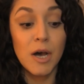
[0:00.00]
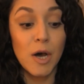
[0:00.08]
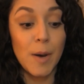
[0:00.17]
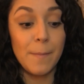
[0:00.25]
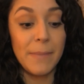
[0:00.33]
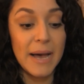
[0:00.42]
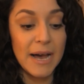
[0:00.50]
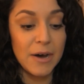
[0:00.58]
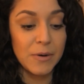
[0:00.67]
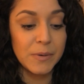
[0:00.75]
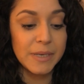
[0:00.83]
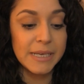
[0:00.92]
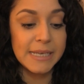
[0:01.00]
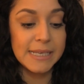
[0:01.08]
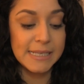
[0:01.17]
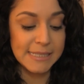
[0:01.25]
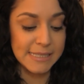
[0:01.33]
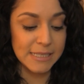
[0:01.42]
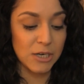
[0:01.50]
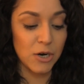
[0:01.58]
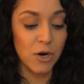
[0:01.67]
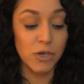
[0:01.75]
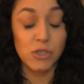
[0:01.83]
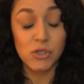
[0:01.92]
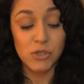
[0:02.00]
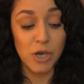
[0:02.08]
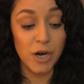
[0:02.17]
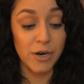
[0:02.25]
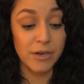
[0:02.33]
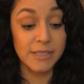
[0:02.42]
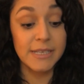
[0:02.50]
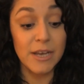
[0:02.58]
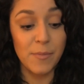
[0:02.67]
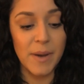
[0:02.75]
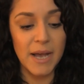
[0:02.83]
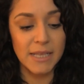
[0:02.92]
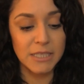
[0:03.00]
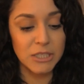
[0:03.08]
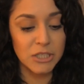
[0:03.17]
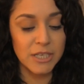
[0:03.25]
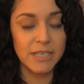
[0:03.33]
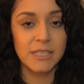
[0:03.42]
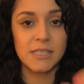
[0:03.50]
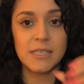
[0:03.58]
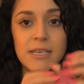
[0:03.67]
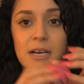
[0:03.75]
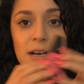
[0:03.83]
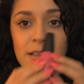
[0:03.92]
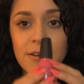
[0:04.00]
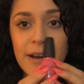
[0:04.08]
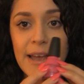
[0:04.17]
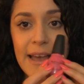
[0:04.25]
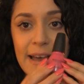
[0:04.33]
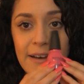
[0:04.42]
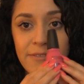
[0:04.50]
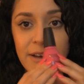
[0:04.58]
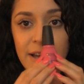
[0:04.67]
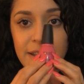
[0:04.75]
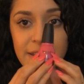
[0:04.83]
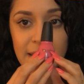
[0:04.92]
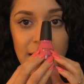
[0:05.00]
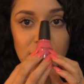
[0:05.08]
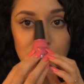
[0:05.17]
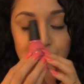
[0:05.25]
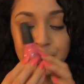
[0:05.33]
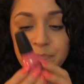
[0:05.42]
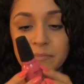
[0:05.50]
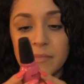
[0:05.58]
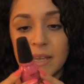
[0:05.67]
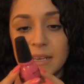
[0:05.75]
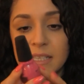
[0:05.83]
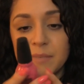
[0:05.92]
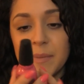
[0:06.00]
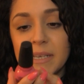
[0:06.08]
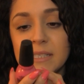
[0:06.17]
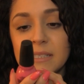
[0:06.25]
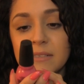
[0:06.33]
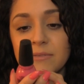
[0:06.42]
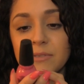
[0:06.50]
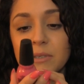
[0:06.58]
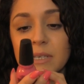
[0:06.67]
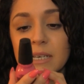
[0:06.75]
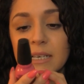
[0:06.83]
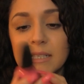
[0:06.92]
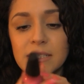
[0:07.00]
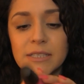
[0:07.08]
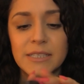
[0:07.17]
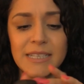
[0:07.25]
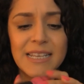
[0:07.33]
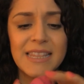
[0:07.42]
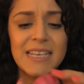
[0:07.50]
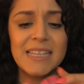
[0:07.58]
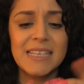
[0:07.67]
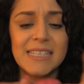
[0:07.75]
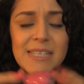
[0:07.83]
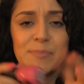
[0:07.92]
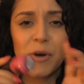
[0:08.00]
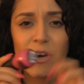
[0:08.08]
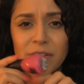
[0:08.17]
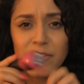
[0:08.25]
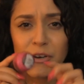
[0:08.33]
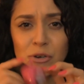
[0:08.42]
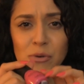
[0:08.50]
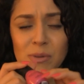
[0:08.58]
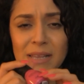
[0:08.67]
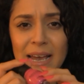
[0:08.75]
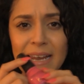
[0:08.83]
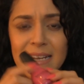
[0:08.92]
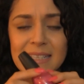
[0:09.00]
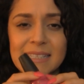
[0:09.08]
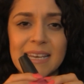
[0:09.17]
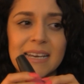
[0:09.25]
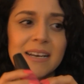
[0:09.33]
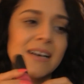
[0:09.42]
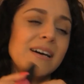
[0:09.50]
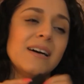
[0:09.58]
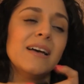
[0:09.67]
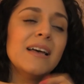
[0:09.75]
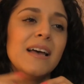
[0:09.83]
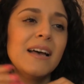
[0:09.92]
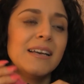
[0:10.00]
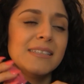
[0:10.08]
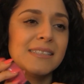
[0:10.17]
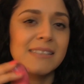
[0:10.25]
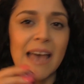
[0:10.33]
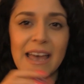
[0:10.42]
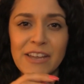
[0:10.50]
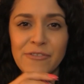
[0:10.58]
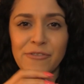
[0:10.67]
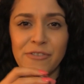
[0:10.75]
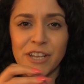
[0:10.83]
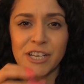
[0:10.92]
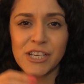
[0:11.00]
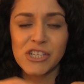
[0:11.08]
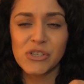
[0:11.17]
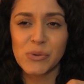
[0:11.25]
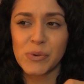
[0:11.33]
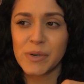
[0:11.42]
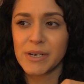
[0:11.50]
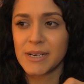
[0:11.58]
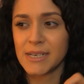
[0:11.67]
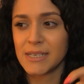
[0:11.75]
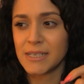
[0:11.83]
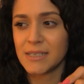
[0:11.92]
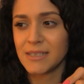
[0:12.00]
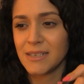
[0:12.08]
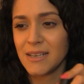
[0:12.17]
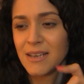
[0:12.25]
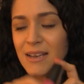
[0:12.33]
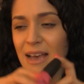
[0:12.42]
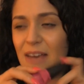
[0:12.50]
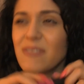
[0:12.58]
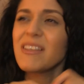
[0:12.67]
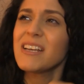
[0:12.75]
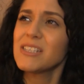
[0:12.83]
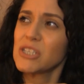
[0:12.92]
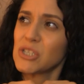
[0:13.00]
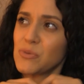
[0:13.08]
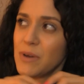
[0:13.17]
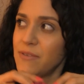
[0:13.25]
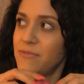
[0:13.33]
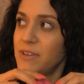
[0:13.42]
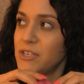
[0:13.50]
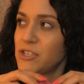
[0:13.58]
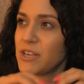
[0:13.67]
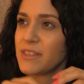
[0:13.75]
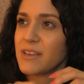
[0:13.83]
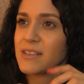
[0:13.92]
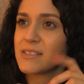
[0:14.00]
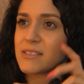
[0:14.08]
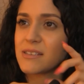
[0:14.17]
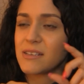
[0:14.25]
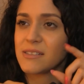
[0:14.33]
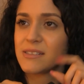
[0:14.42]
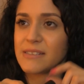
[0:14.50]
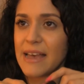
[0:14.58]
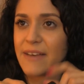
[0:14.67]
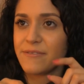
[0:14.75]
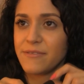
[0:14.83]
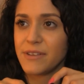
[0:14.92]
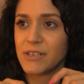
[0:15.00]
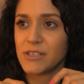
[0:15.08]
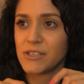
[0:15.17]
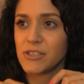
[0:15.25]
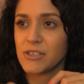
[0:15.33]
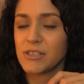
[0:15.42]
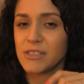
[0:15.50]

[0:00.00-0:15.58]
about is a nail polish, and it's the color I have on now, and it's by Sinful colors, and I think this is part of their new line. It's like a satin finish, or I don't think it's a suede finish. I think it's a satin finish